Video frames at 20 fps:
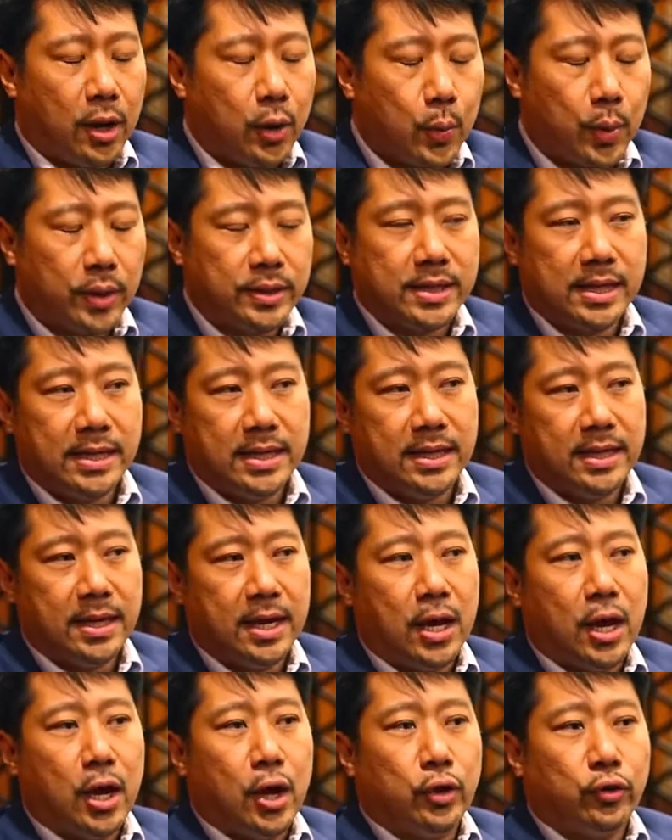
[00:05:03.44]
quarterly
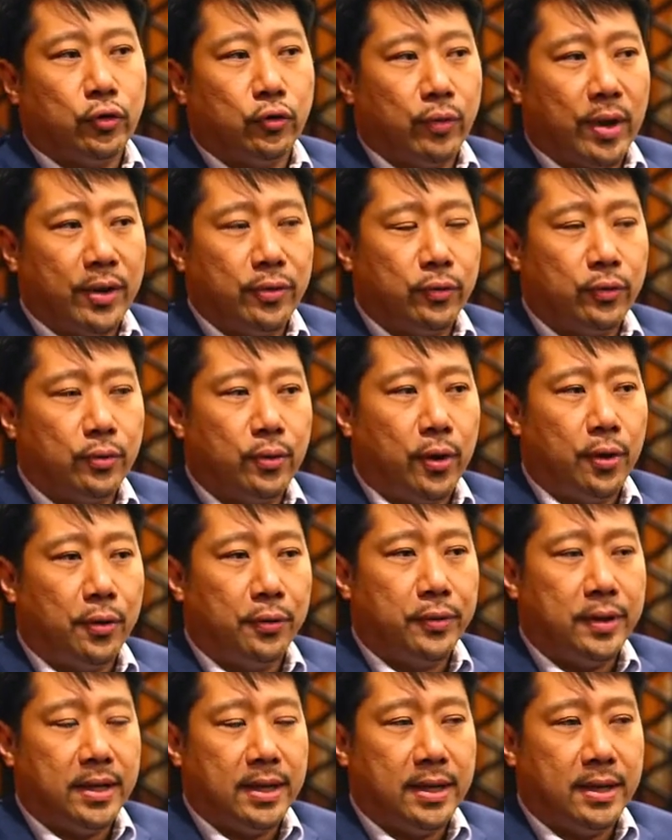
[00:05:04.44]
to run through
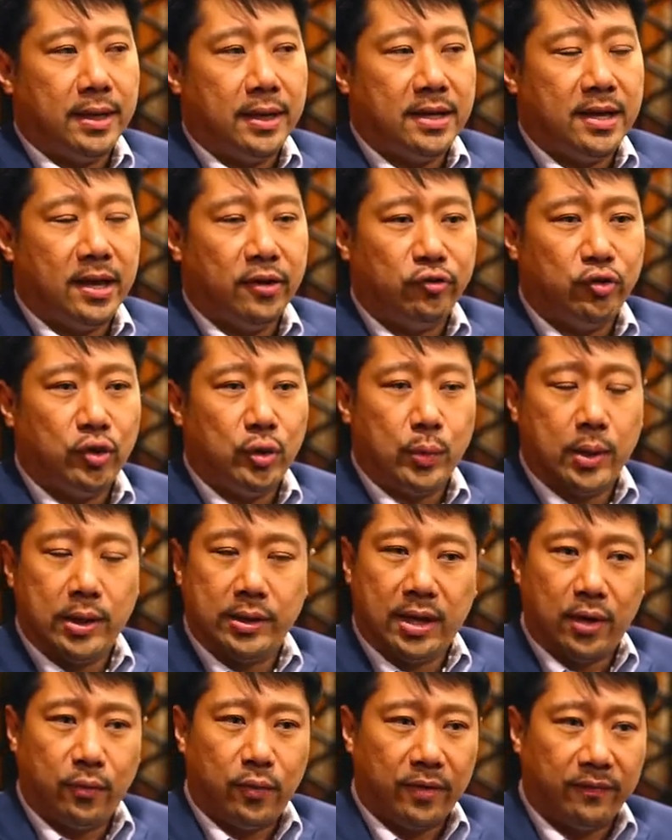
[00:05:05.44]
all the ESG
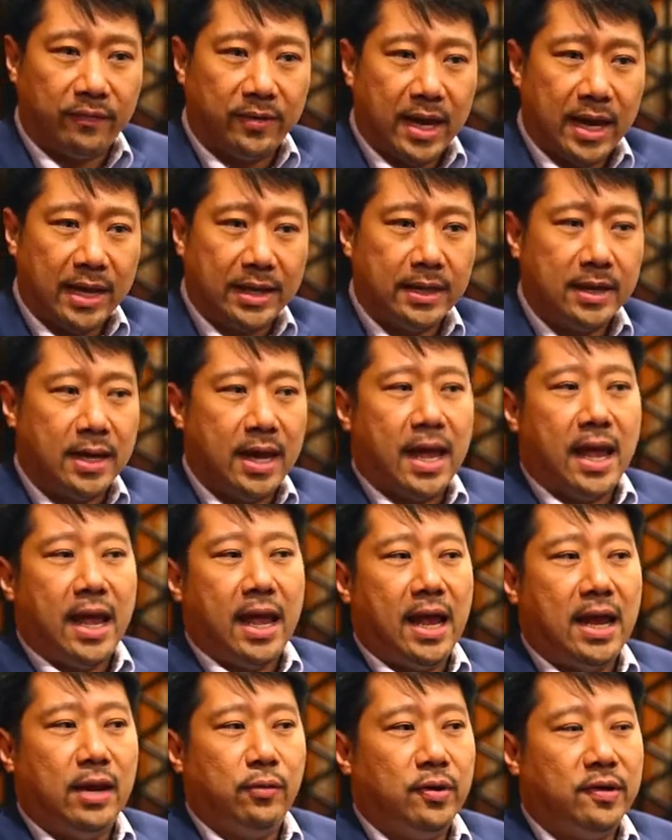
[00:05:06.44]
work that we have done,
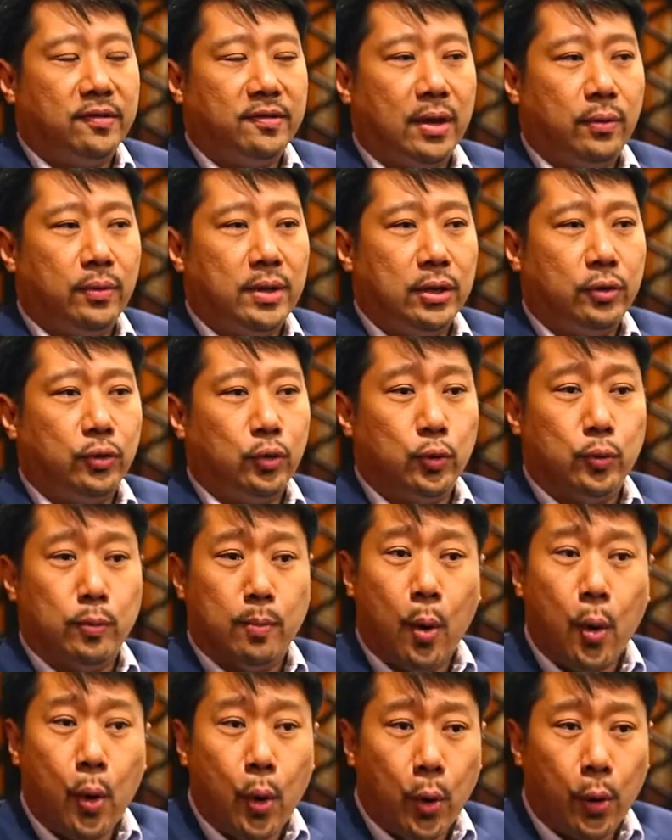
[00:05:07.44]
areas that we need to do
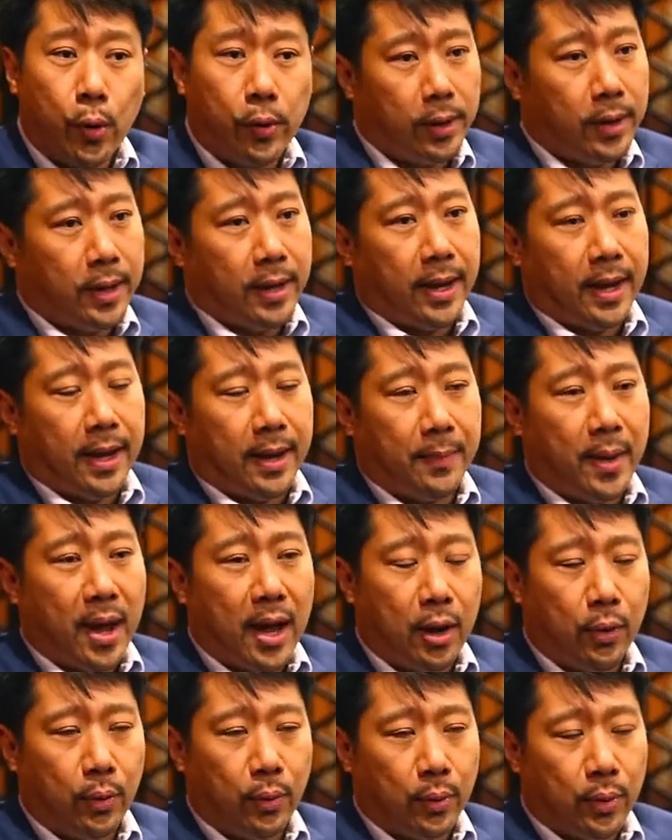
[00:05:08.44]
more,
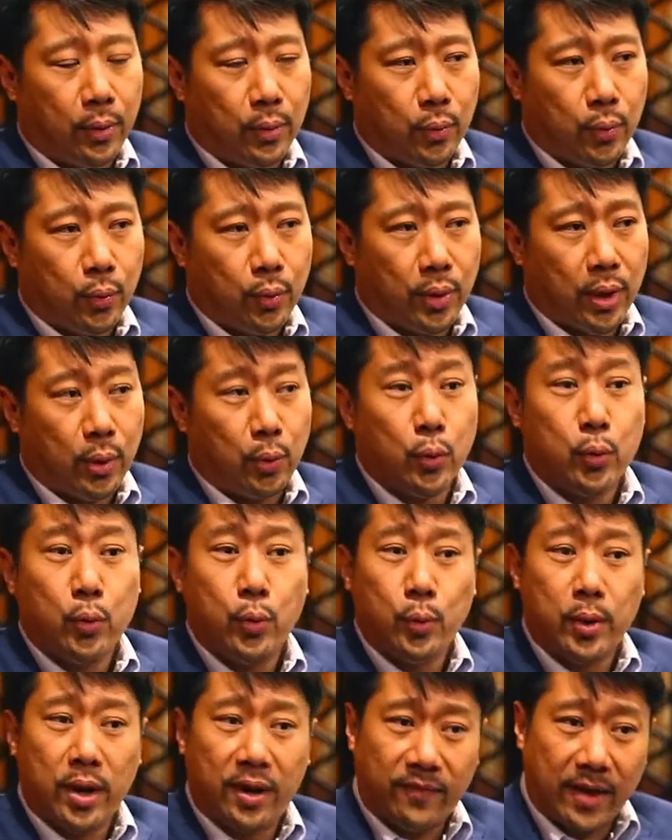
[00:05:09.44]
how and
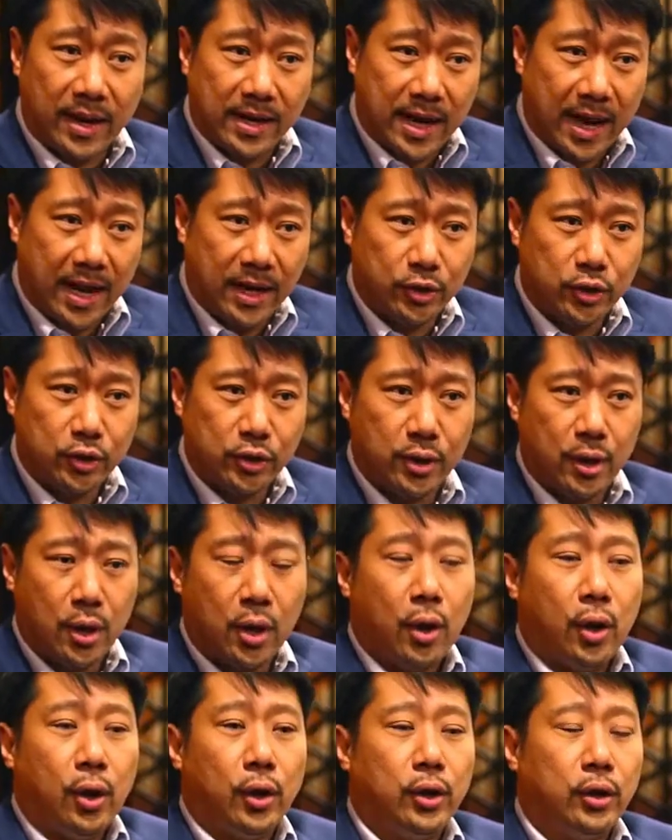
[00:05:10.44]
who we have engaged,
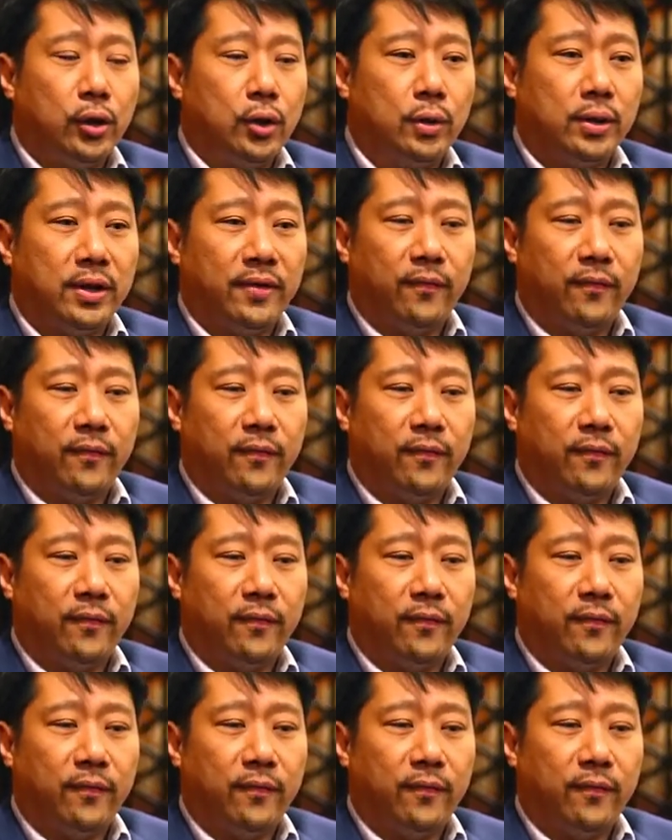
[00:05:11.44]
the